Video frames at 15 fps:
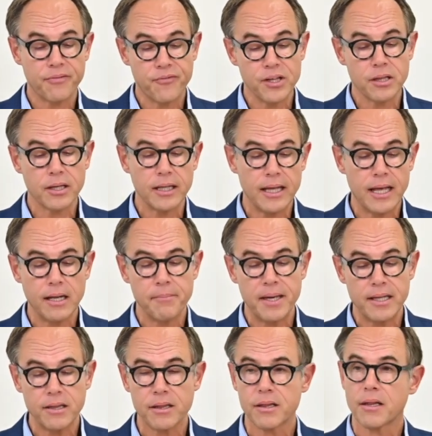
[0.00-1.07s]
physical
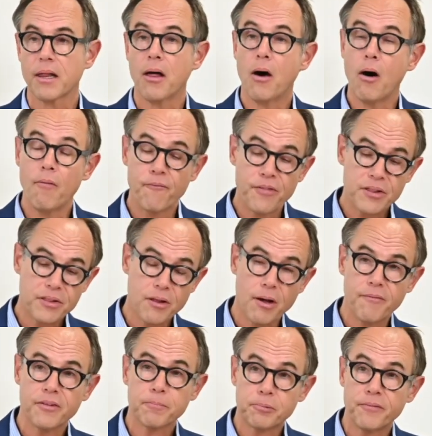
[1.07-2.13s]
elements of the
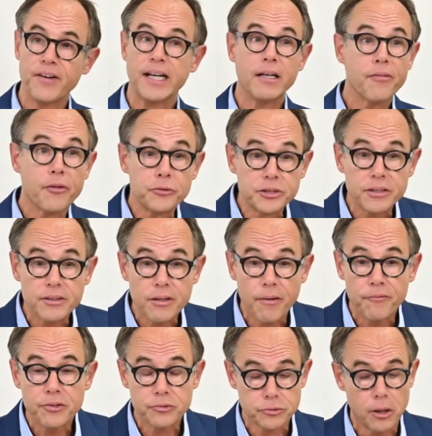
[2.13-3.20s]
service provider, the
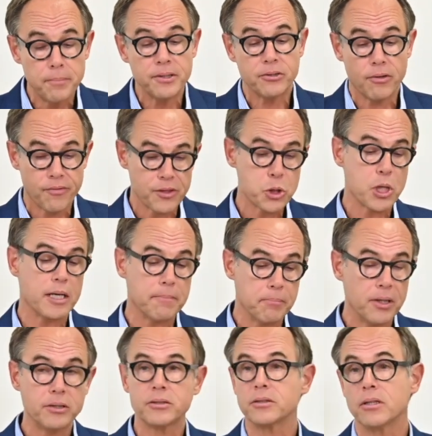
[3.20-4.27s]
service robot or the
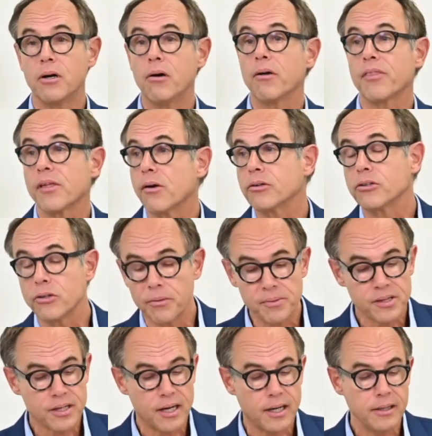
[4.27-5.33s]
chatbot or the
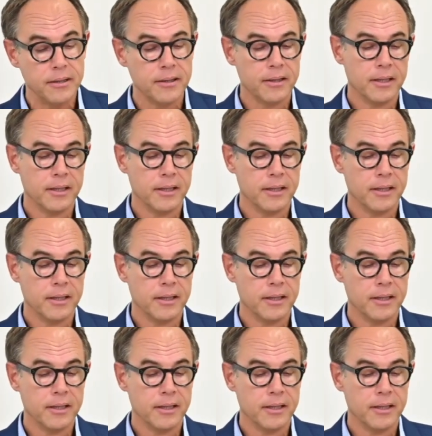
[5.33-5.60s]
autonomous car,